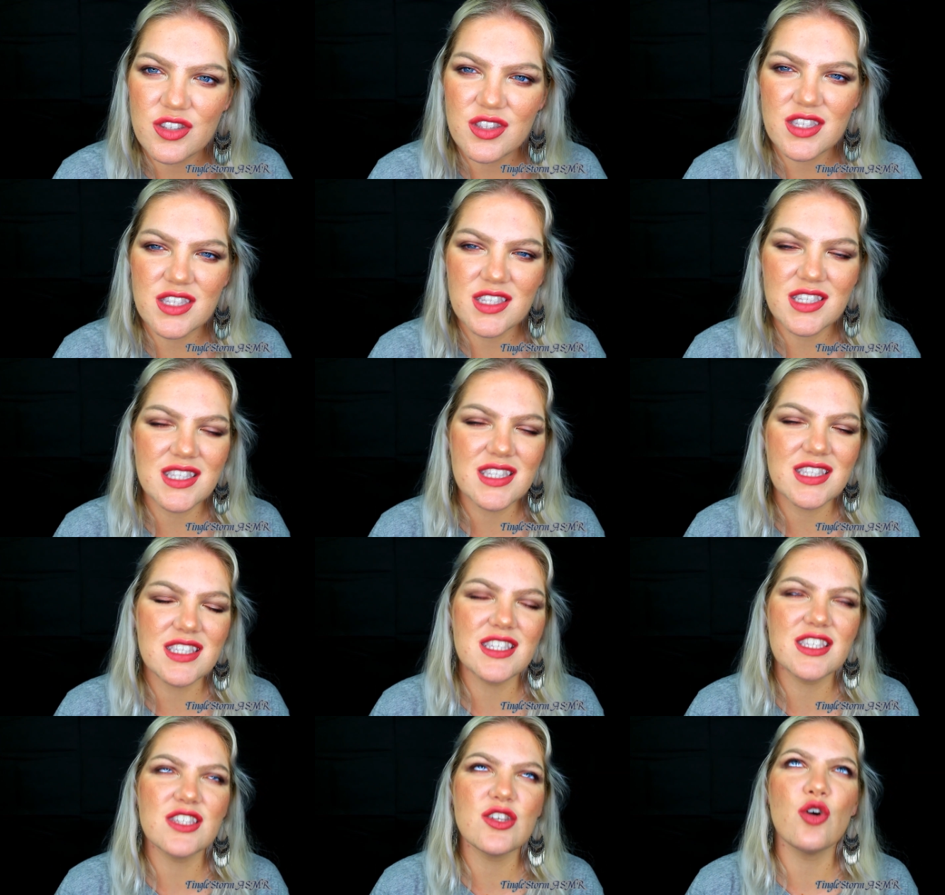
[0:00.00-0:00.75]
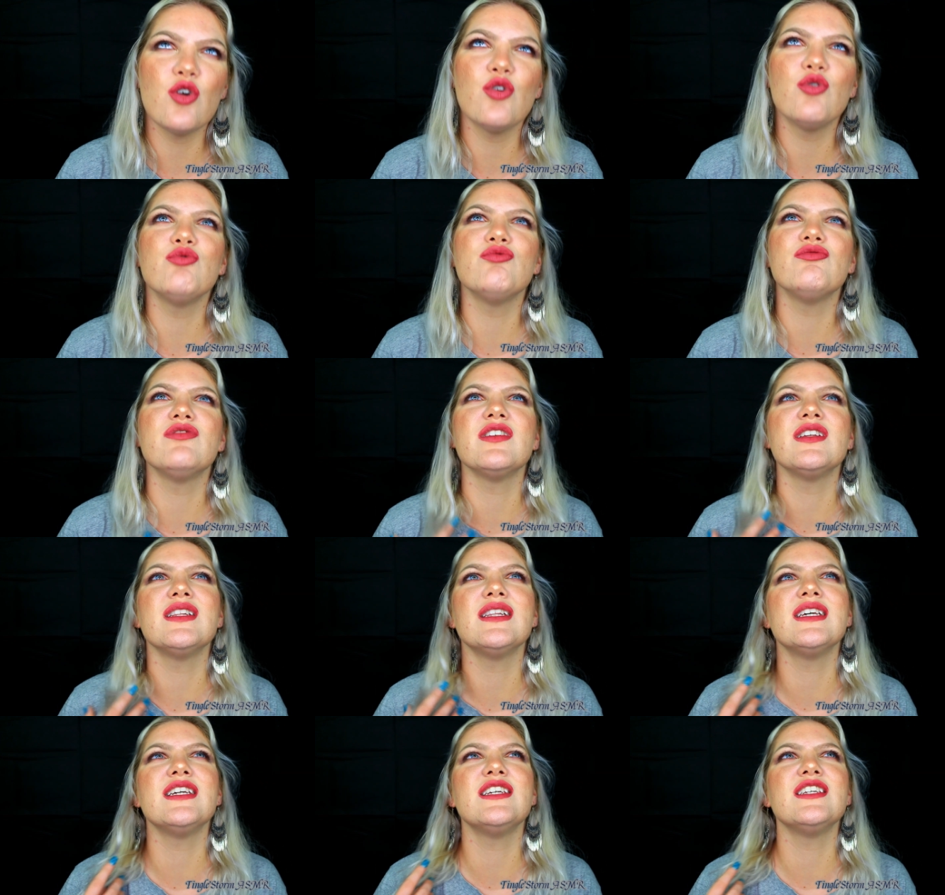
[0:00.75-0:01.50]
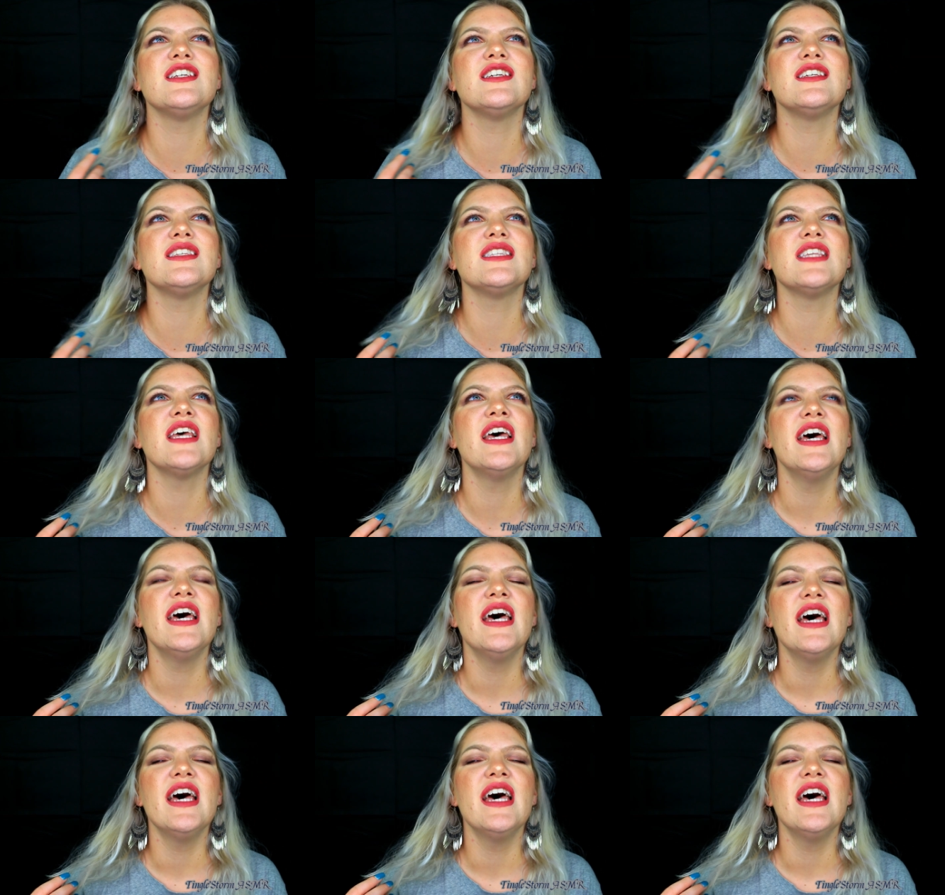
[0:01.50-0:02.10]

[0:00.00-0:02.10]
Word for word: It's so delicious.